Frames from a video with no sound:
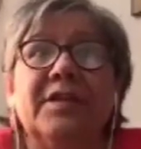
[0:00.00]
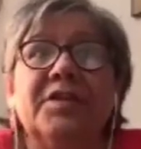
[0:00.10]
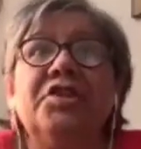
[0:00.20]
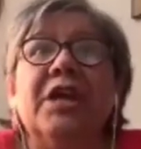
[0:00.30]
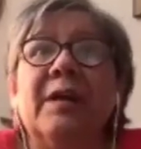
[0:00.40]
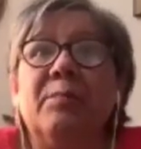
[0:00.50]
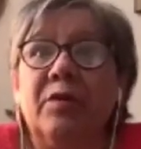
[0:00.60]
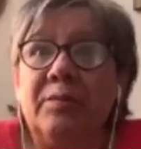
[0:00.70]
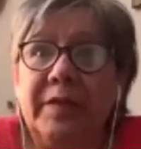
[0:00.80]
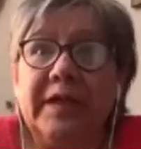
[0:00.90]
jam
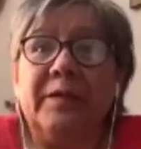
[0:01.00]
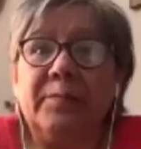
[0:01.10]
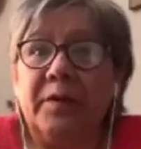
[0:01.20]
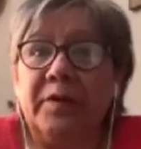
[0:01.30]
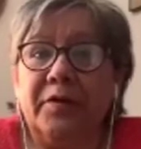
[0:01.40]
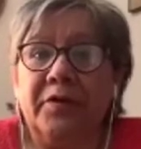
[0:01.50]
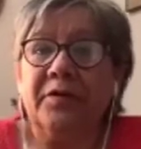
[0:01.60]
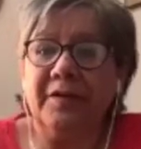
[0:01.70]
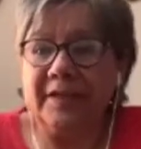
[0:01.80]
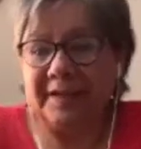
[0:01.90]
on peanut butter,
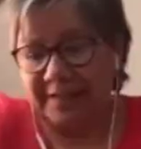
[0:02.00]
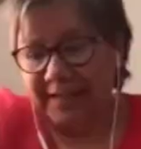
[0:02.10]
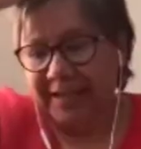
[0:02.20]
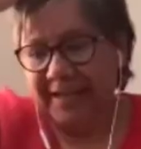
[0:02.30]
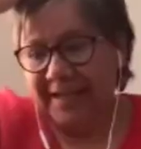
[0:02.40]
let's say.